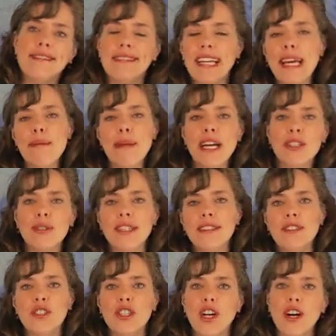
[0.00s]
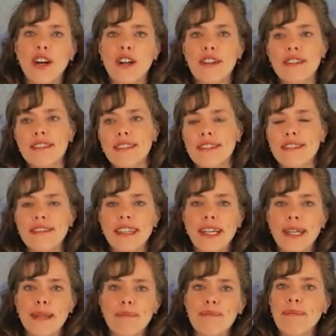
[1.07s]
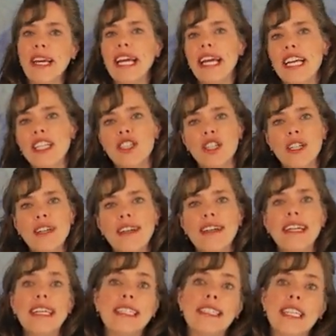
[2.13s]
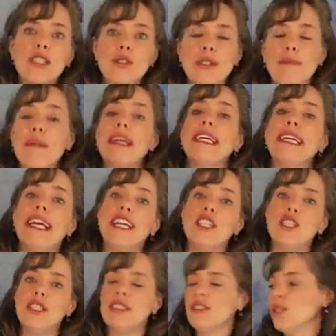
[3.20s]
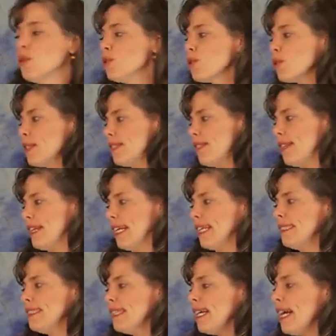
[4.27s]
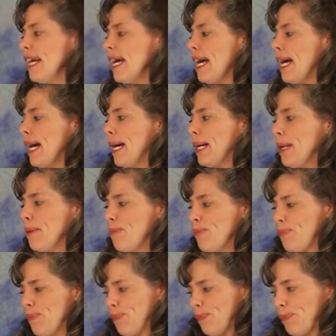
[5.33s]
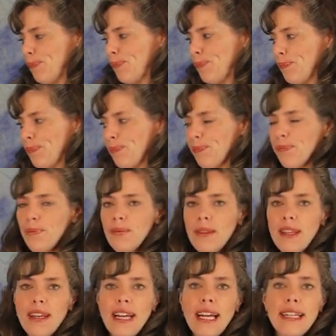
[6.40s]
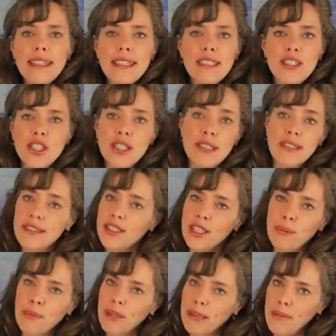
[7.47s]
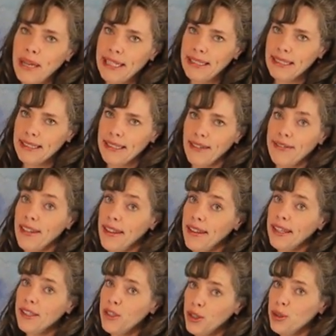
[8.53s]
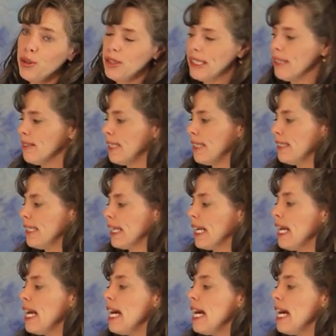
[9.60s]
name, address, dog, age, etc., medications, those sorts of things. And it's just pretty basic stuff, nothing too skill testing.